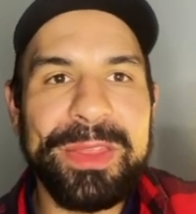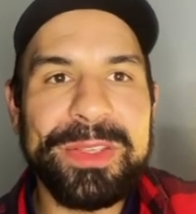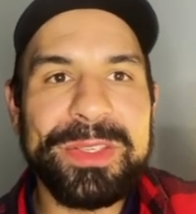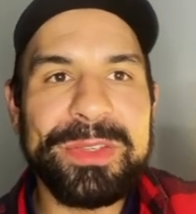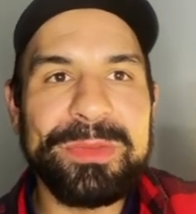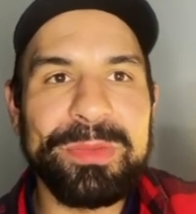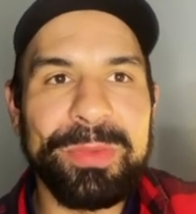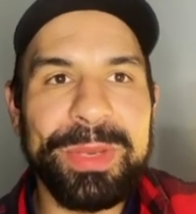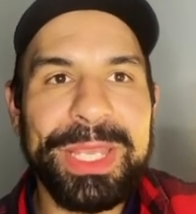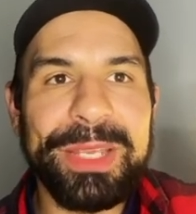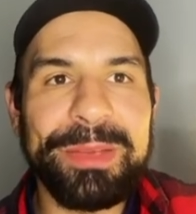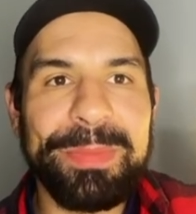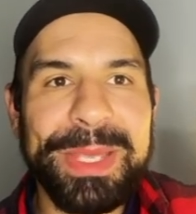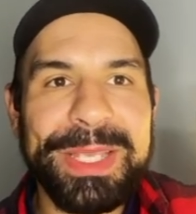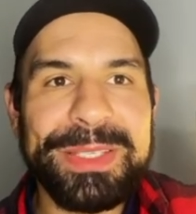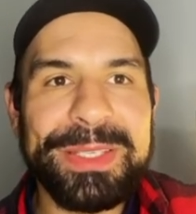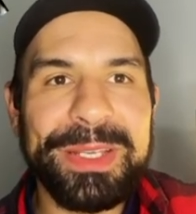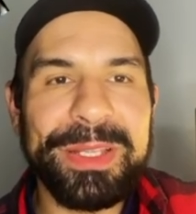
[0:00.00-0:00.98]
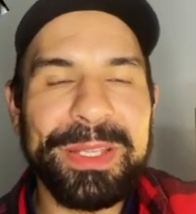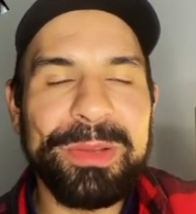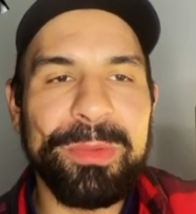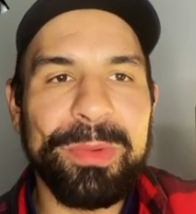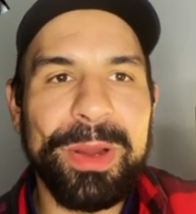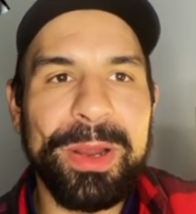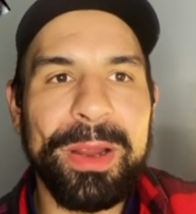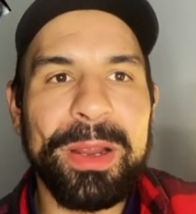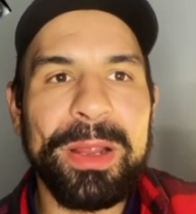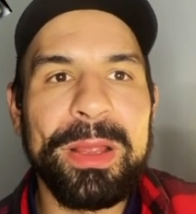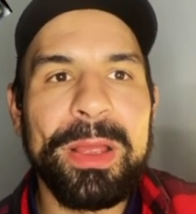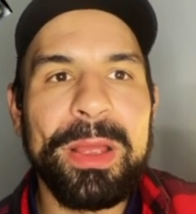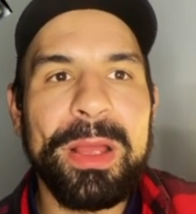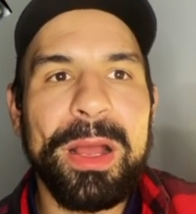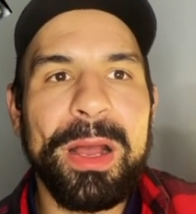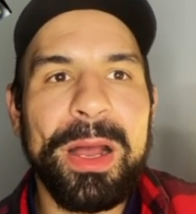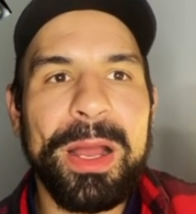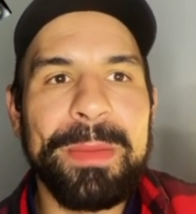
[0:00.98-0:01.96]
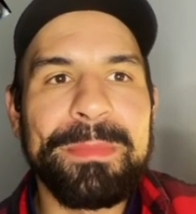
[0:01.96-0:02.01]
this week basically where
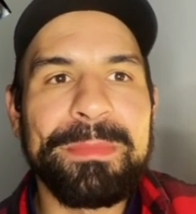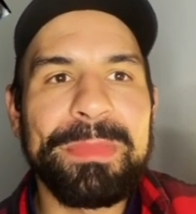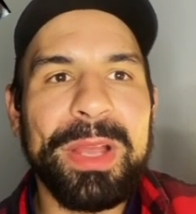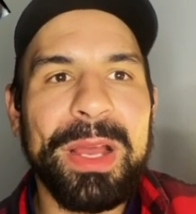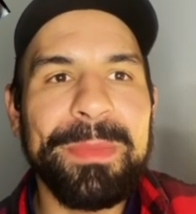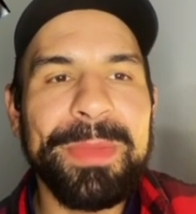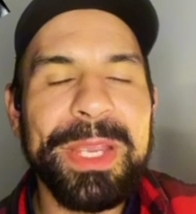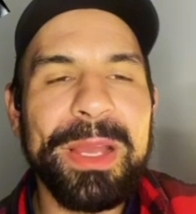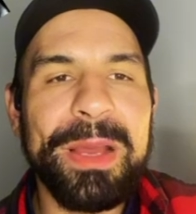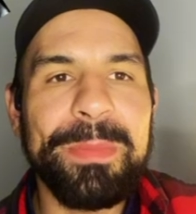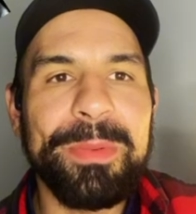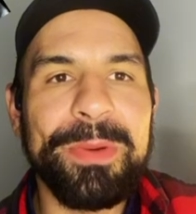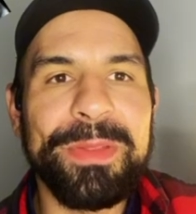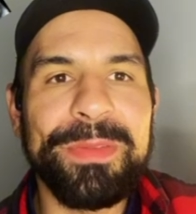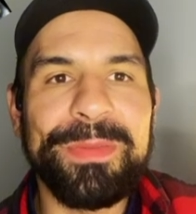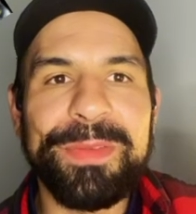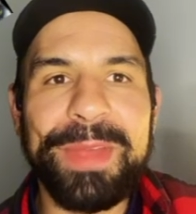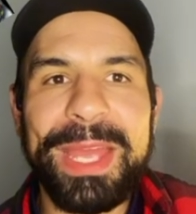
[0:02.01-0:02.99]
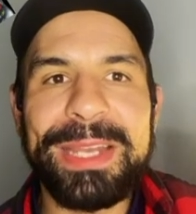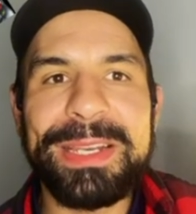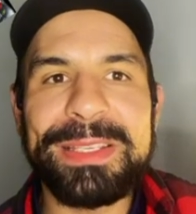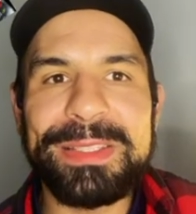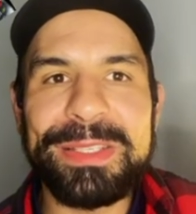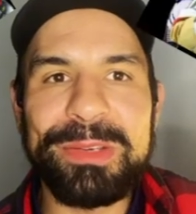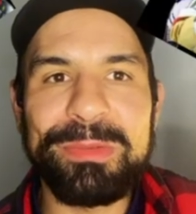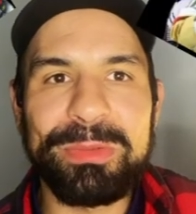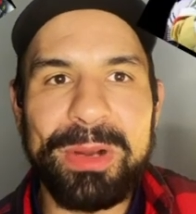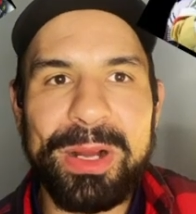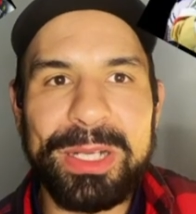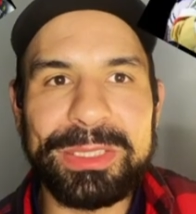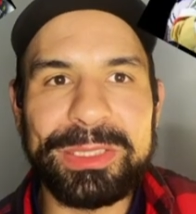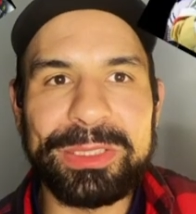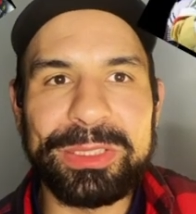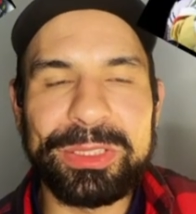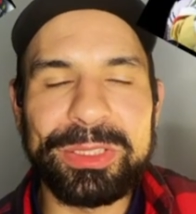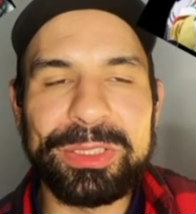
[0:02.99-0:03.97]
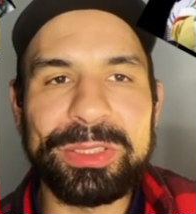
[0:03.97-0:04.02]
I'm coming up with fantasy
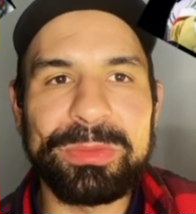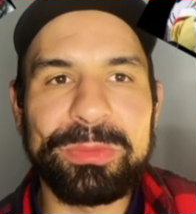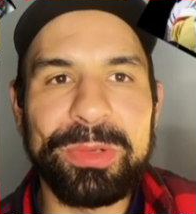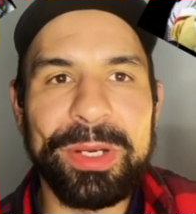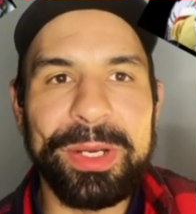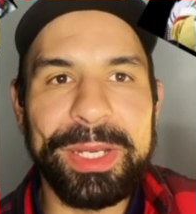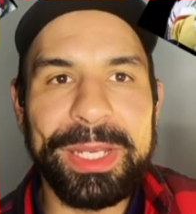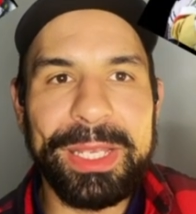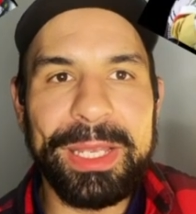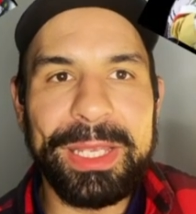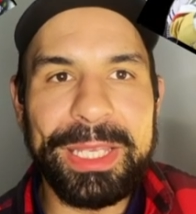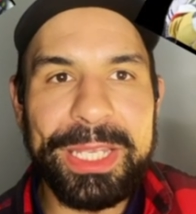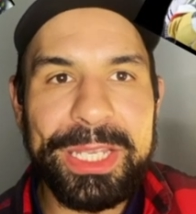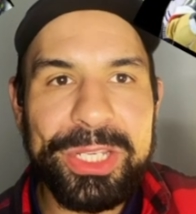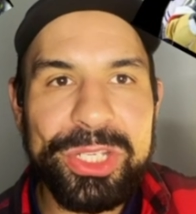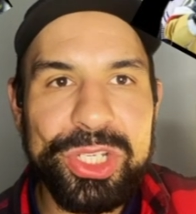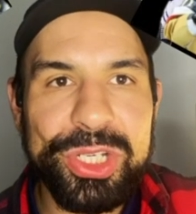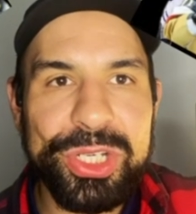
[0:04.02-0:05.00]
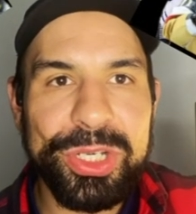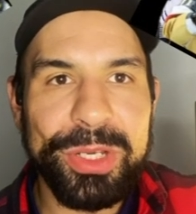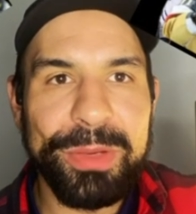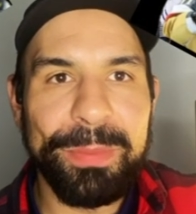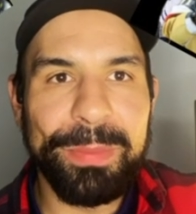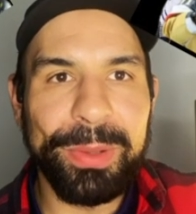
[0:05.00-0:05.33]
rosters where each